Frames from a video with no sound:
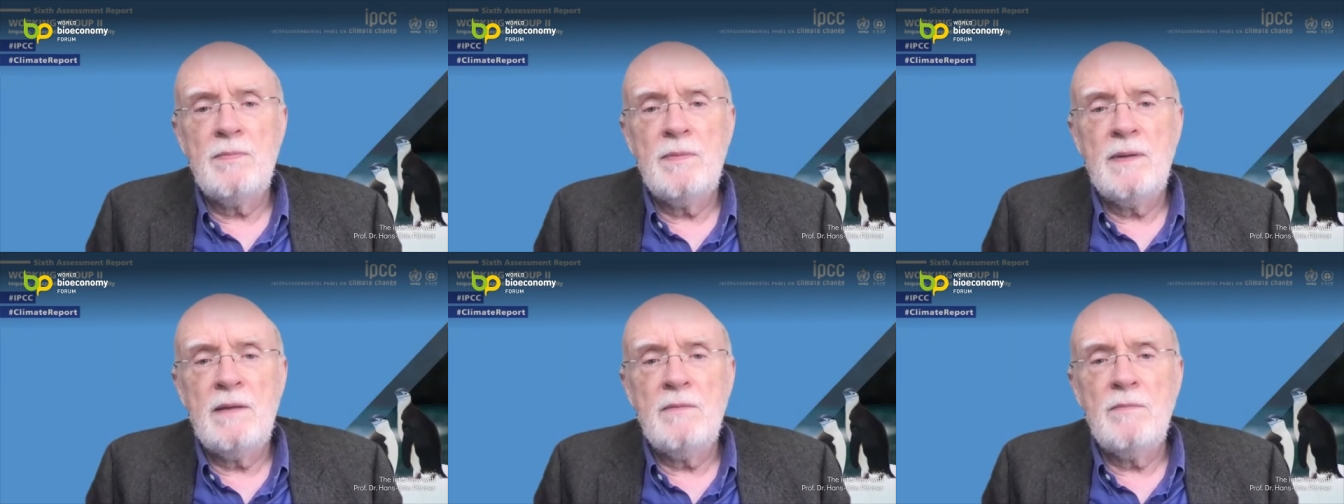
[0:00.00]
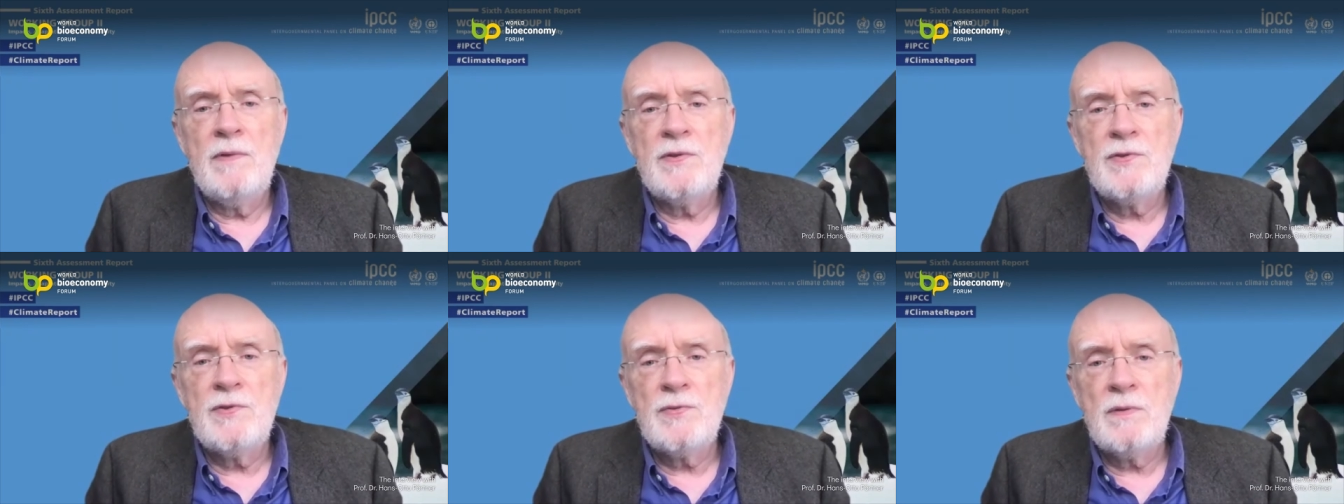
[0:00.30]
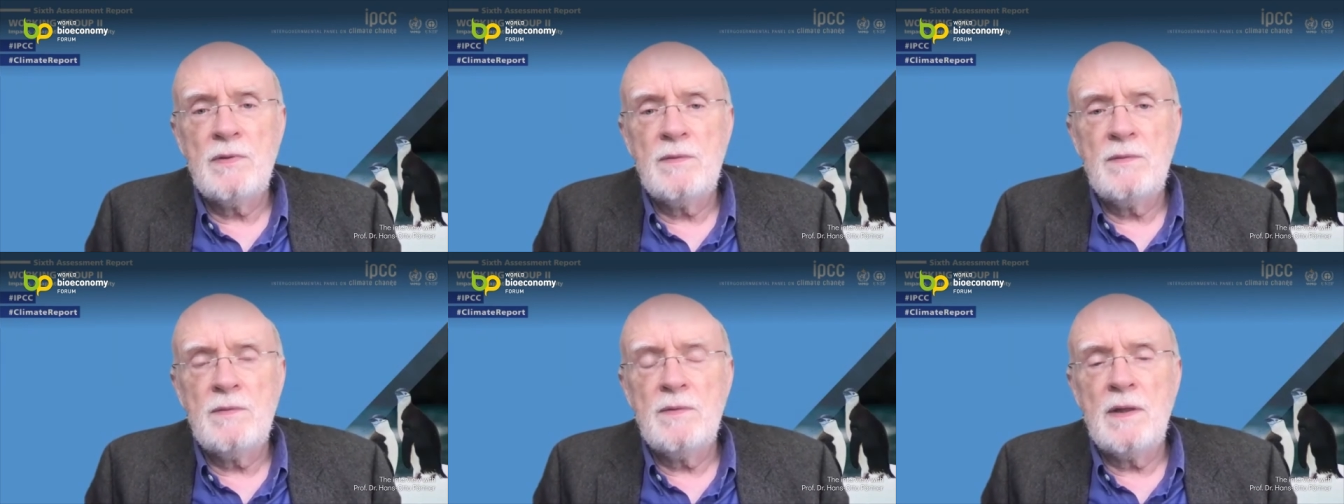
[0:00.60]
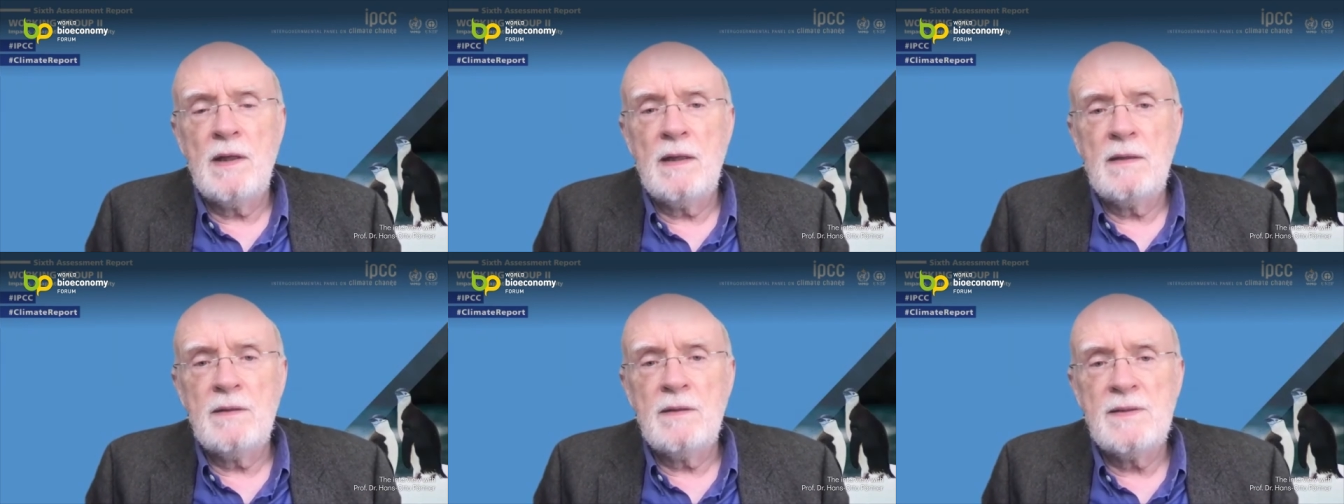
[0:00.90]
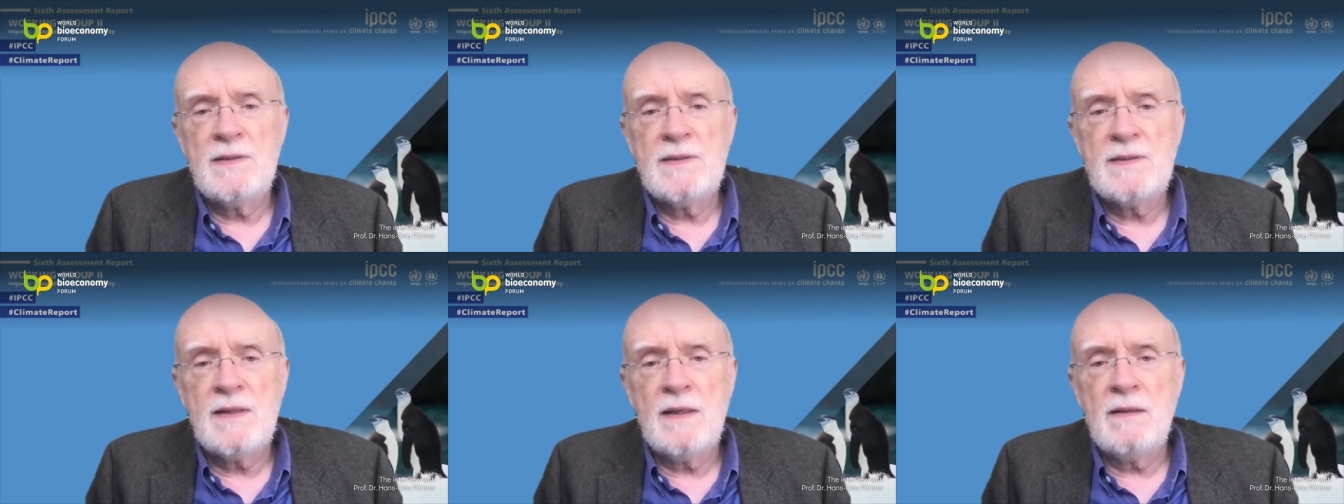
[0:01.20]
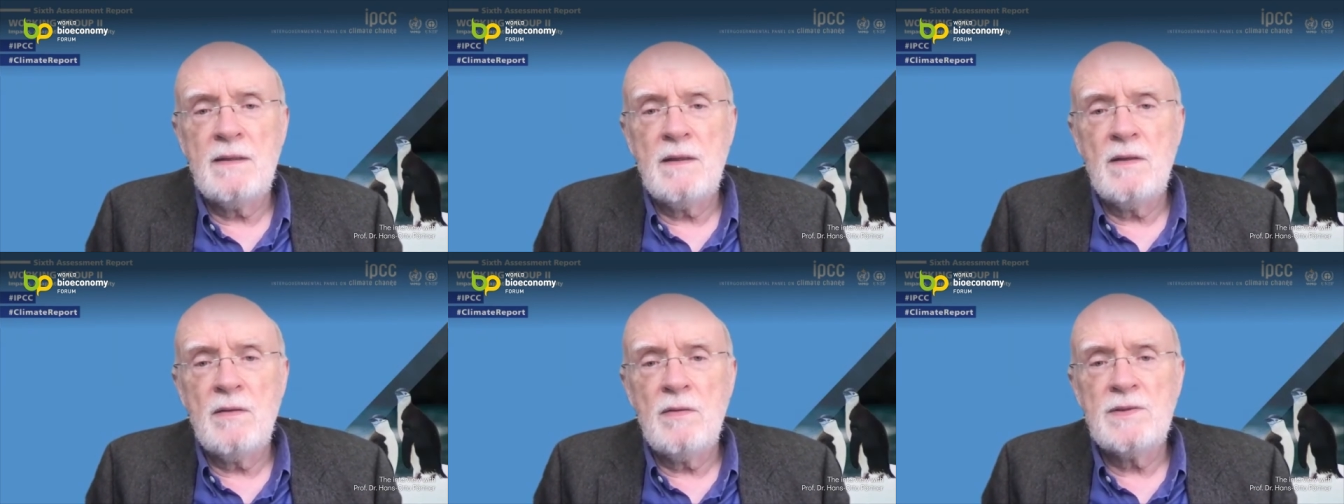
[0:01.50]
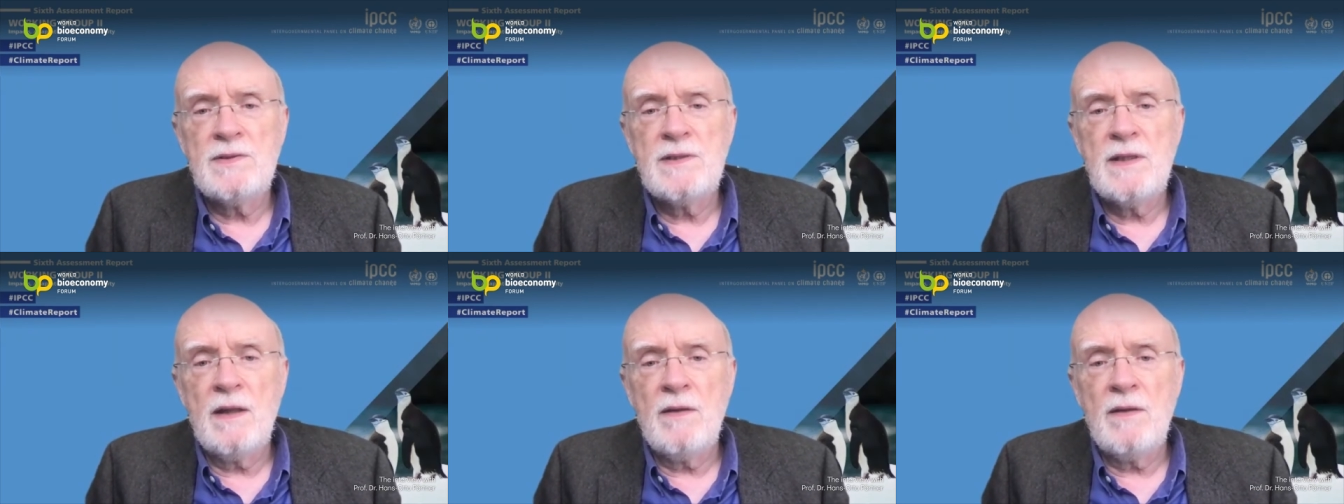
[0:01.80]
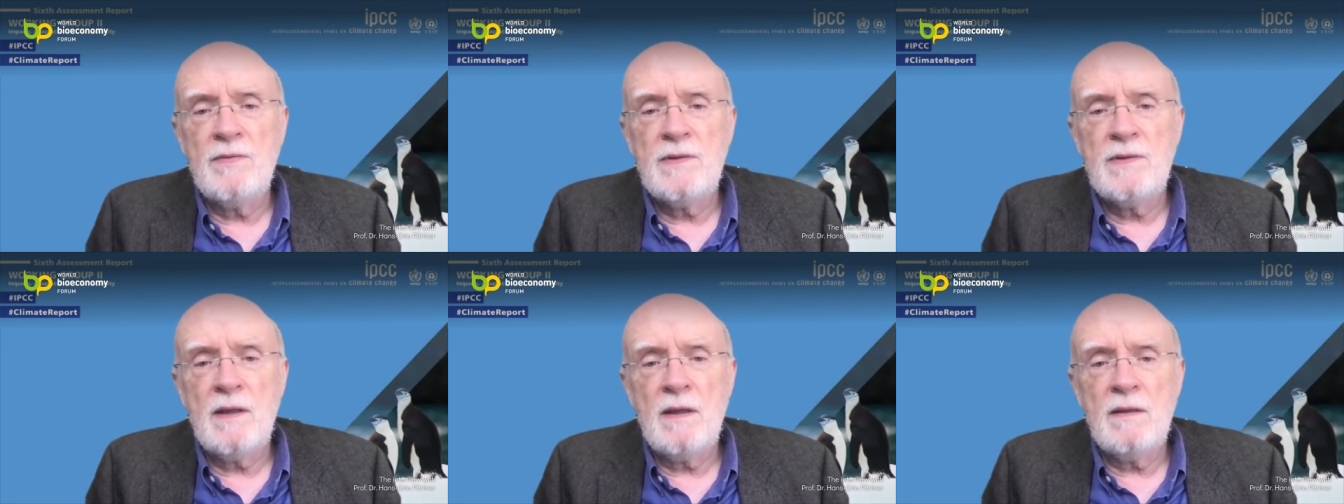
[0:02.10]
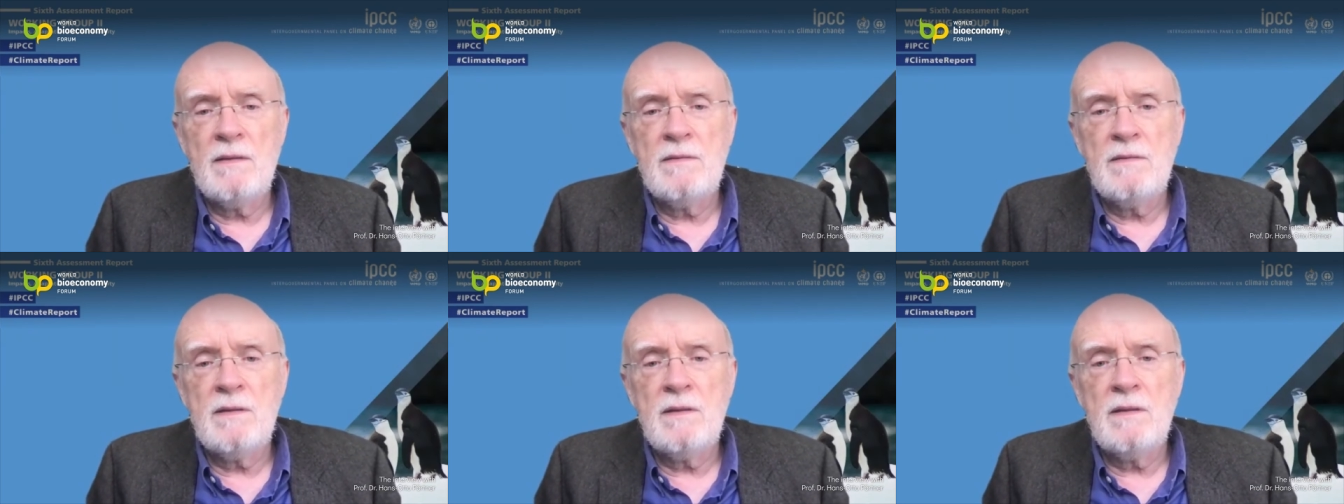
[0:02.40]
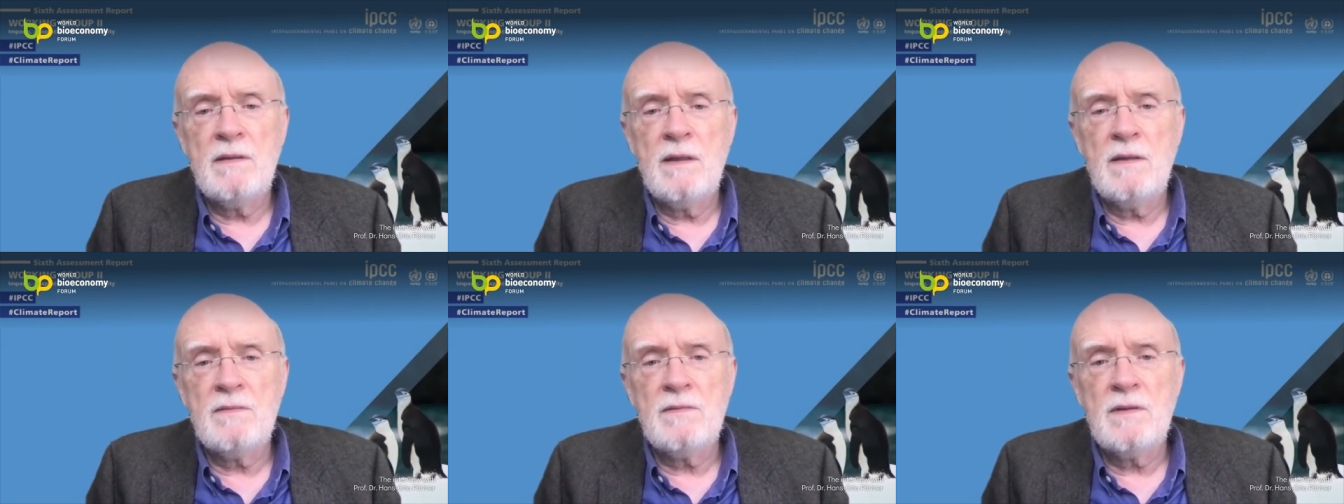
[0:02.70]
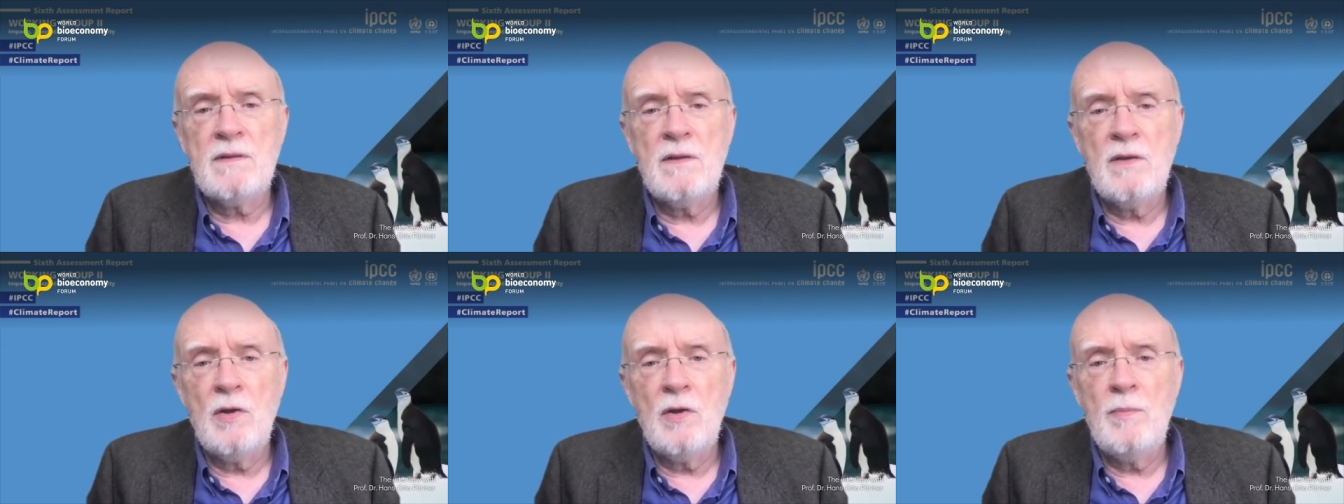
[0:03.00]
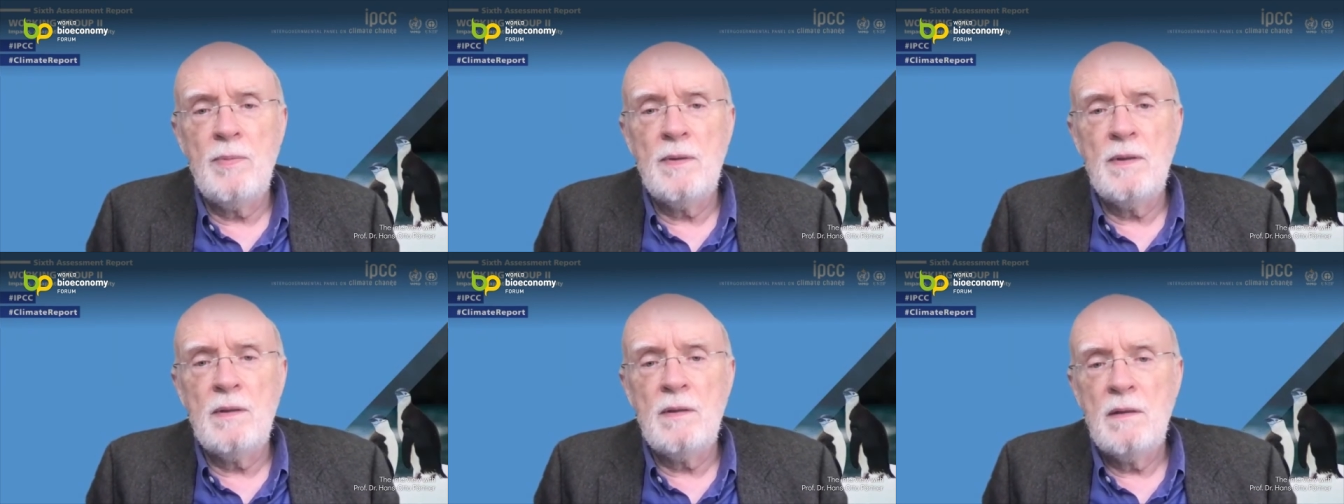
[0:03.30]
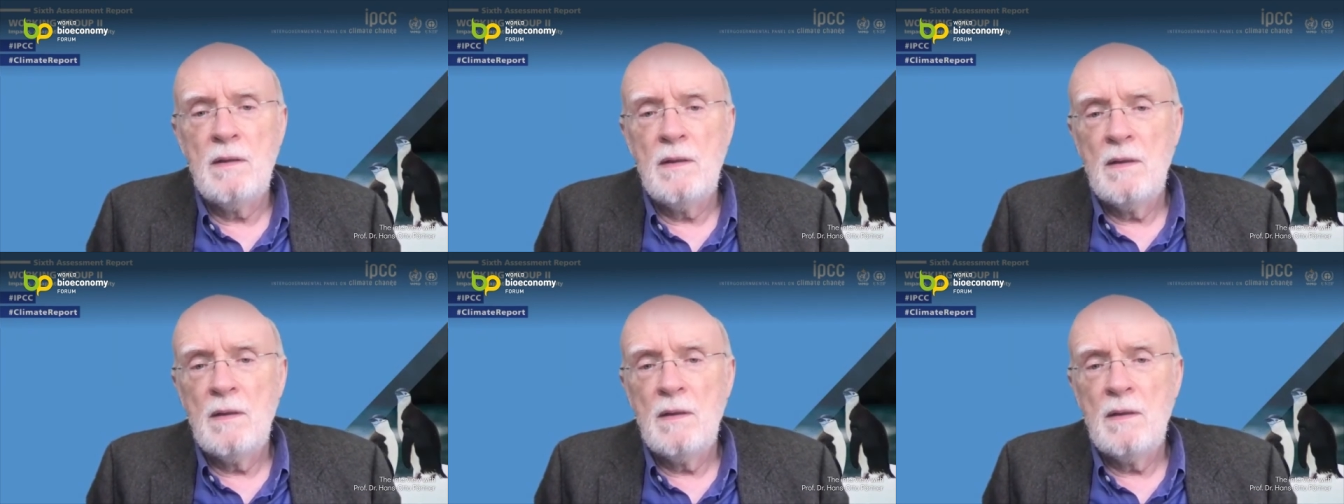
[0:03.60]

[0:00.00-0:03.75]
We we should understand ourselves as a as a global